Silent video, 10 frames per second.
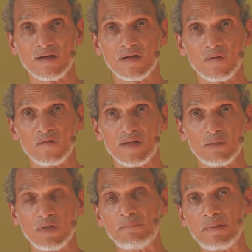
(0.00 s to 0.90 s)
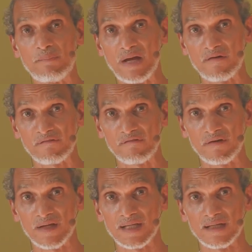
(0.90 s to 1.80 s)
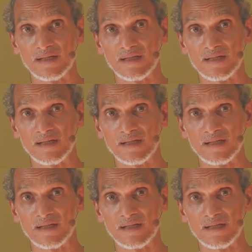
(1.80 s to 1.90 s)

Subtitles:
and already we are preparing for it.